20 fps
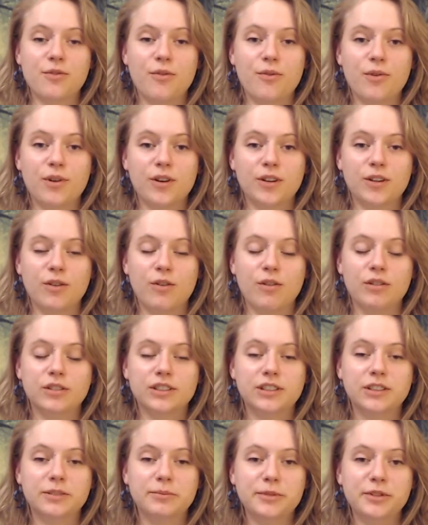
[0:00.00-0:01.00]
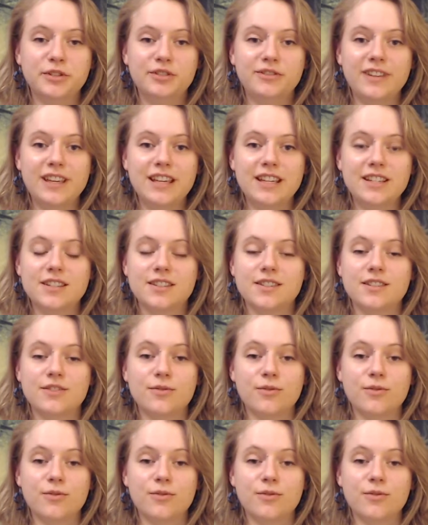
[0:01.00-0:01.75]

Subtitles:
or horror movies